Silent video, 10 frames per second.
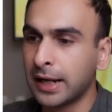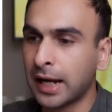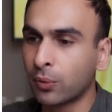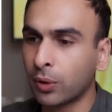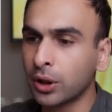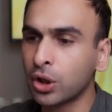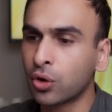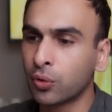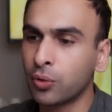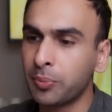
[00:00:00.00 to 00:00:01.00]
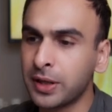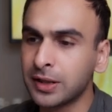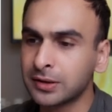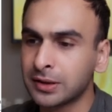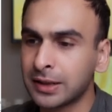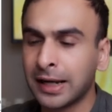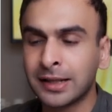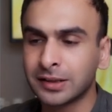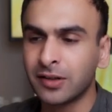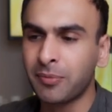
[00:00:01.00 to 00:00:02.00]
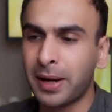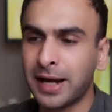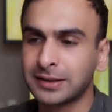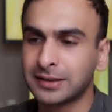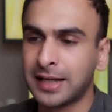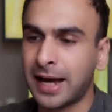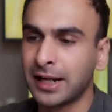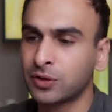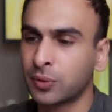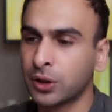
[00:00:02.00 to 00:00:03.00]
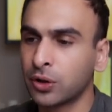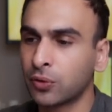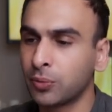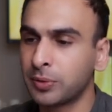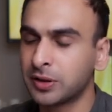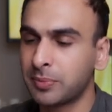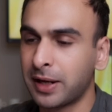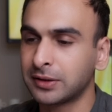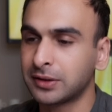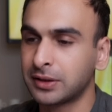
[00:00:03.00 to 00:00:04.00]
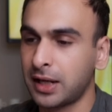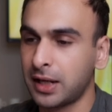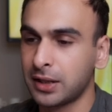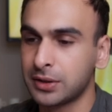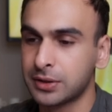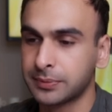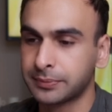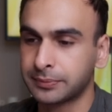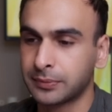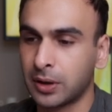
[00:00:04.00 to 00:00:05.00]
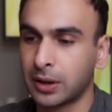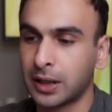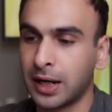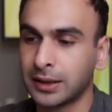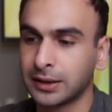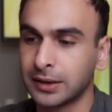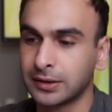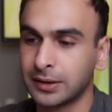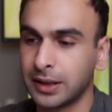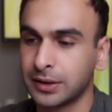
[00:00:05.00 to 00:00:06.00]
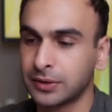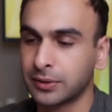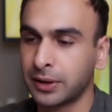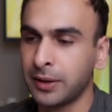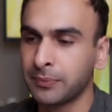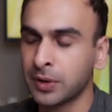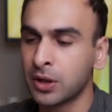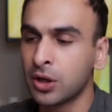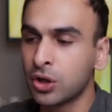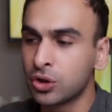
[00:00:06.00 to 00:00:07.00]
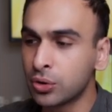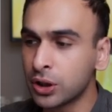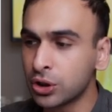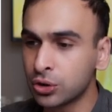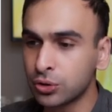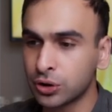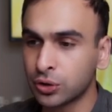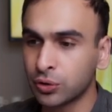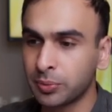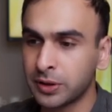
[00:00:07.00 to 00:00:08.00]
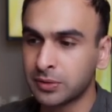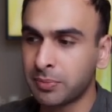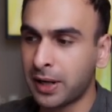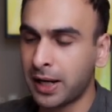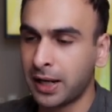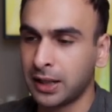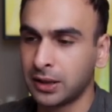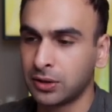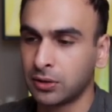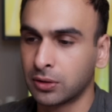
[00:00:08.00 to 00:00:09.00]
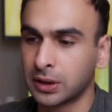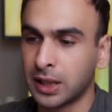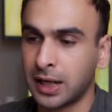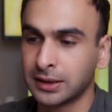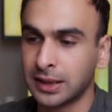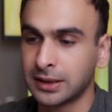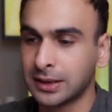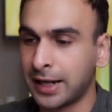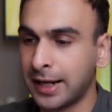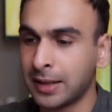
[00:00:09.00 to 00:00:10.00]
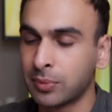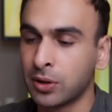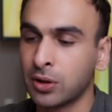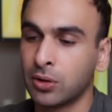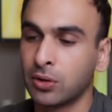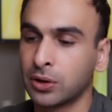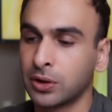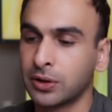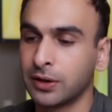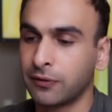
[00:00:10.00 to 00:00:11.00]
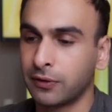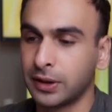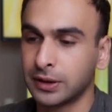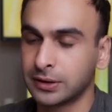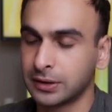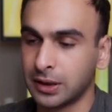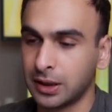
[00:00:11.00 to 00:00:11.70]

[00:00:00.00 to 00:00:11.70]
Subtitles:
And we're going to group this instead of by status, we're going to group this by stage, our content stage. Okay. You can choose to group this by your content type or your different,